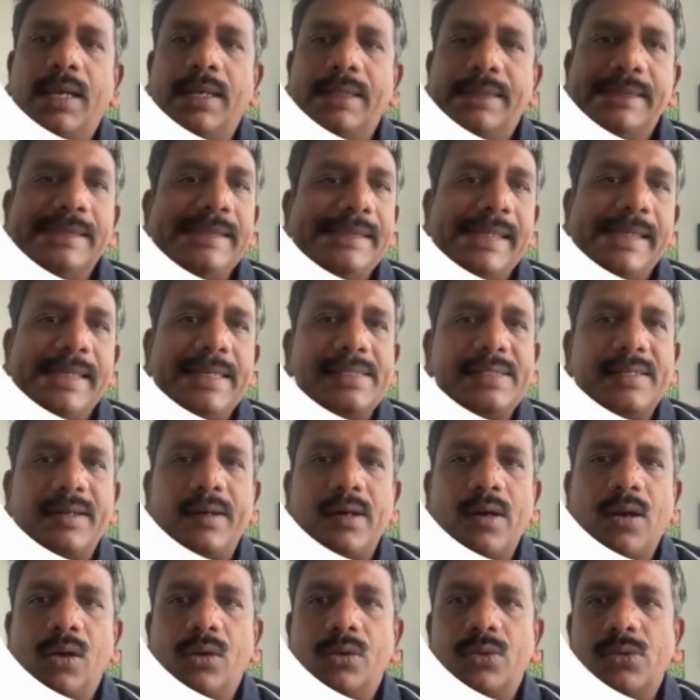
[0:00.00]
EAs, and
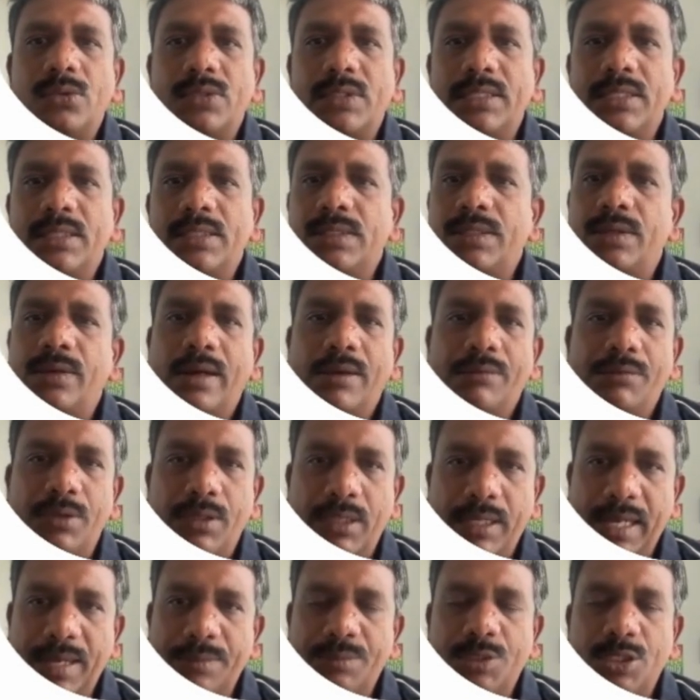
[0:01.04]
all those things you have to
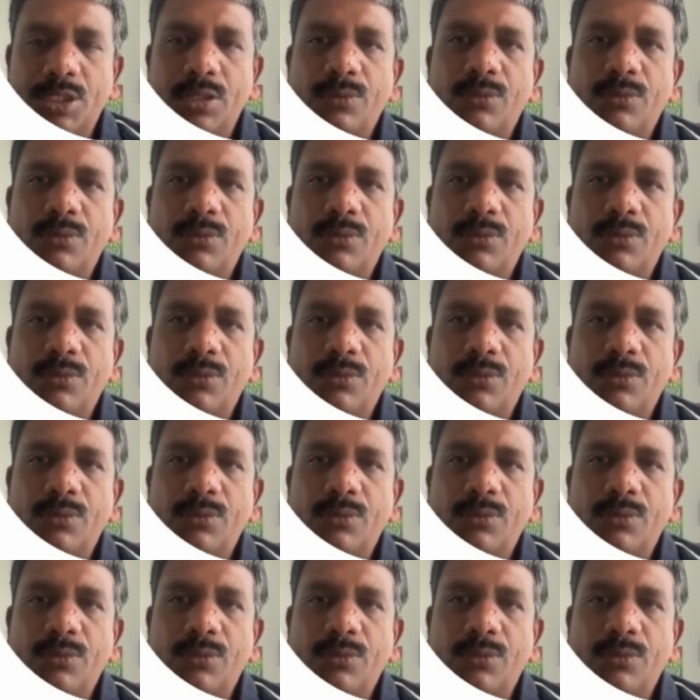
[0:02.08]
capture.